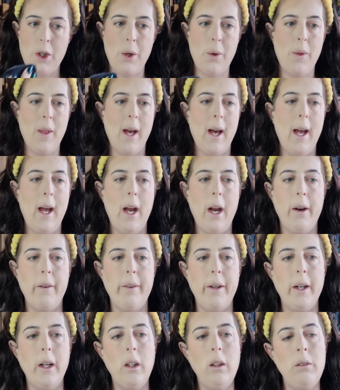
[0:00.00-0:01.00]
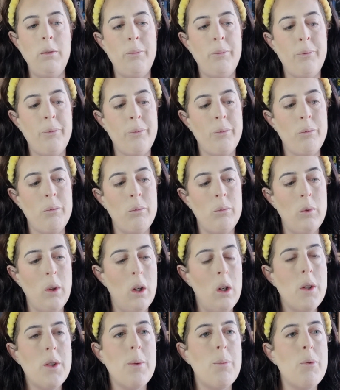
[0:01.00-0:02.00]
to that area.
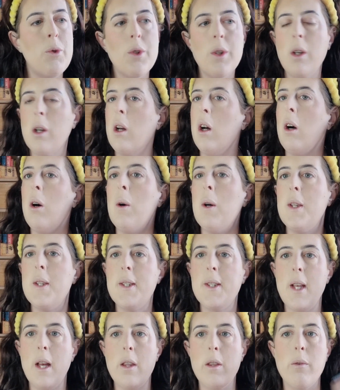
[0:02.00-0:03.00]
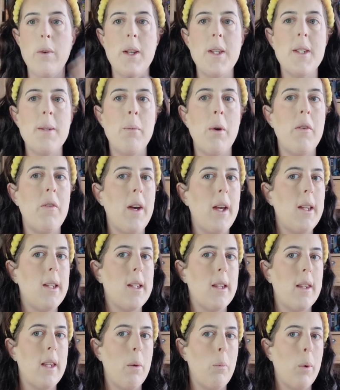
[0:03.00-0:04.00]
So I'm just going to go and set the rest of my
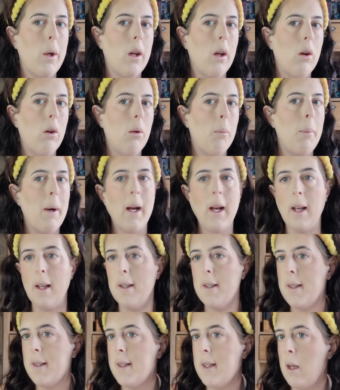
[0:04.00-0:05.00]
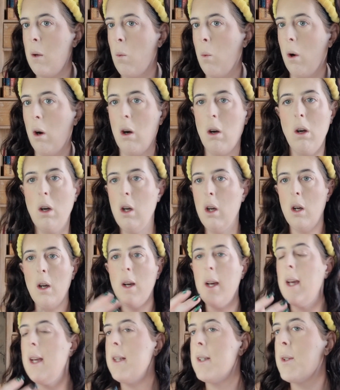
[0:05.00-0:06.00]
face and then we can come back and see what
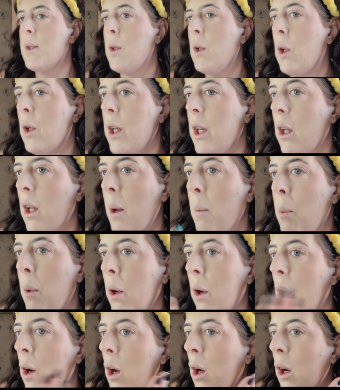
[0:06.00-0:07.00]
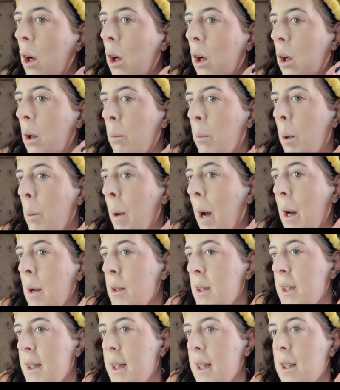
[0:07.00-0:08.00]
it's all looking like. But my
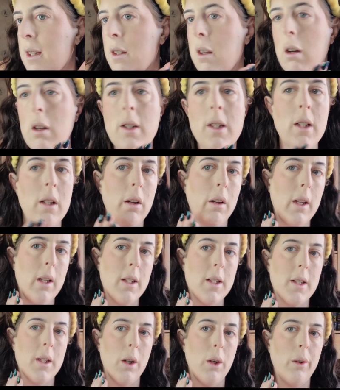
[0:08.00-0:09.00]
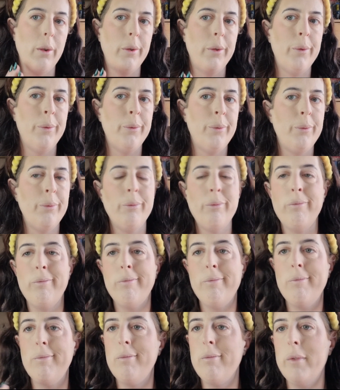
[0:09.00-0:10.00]
powder just sits nicely on it, so,
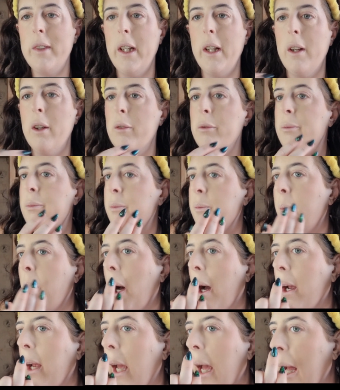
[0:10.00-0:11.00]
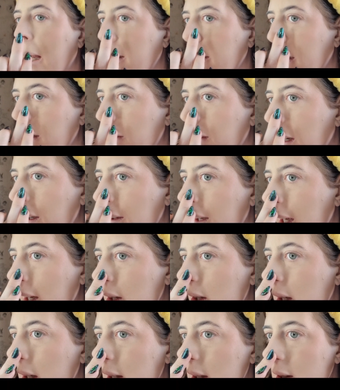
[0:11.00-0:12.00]
you know. But again, the
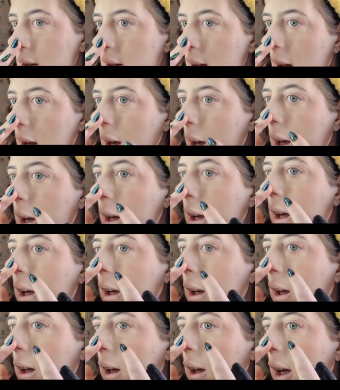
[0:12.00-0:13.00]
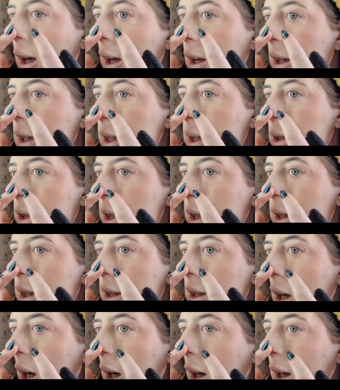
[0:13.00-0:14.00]
foundation is, it is just
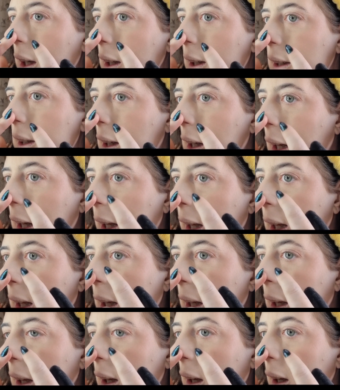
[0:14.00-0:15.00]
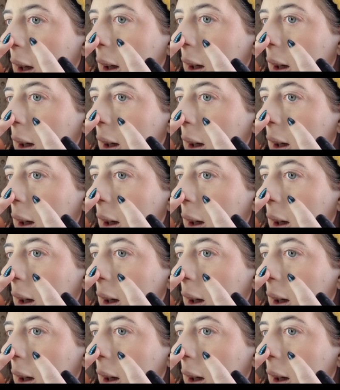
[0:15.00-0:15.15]
starting to cling